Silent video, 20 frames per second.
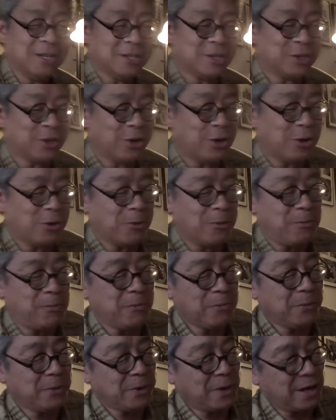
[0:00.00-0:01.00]
so
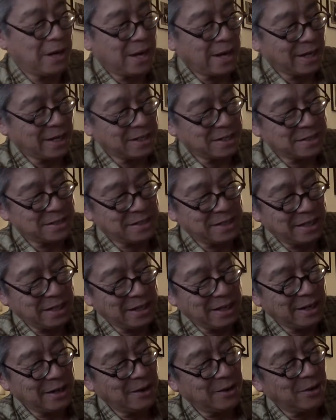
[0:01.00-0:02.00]
I can
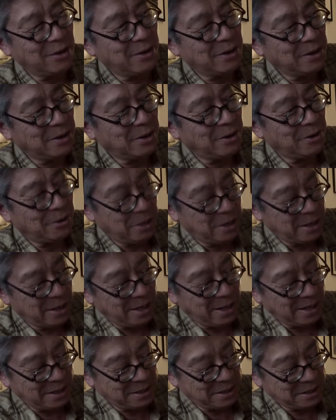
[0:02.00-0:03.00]
see,
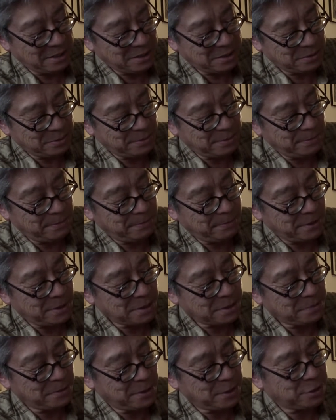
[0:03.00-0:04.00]
and this
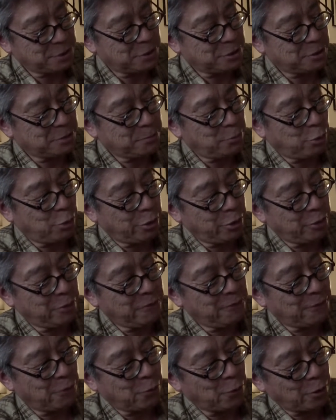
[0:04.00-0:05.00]
this measures
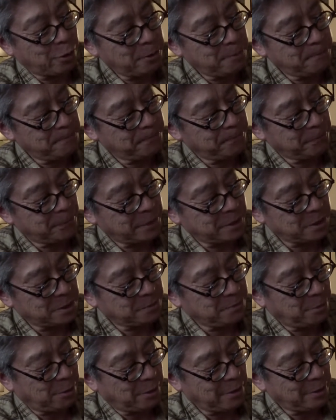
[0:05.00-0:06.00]
0.04,
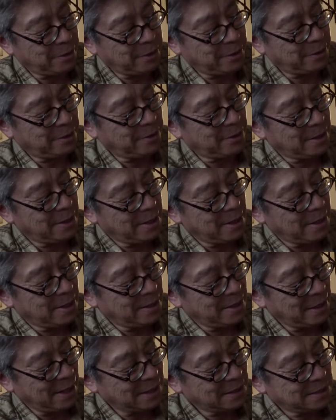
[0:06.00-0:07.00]
this part of the air.
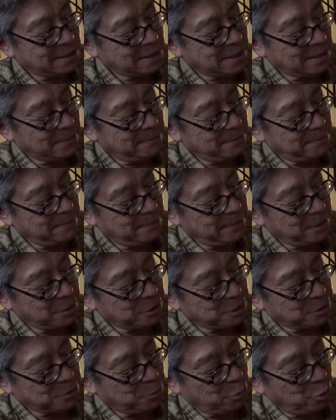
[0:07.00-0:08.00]
That step
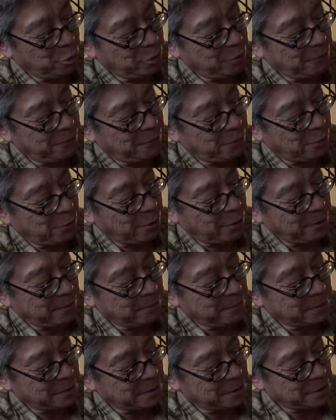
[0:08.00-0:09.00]
measures 0.04.
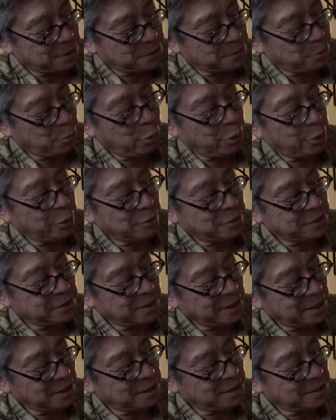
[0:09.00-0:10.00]
This is
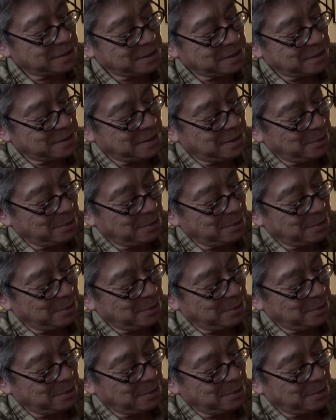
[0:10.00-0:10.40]
0.06,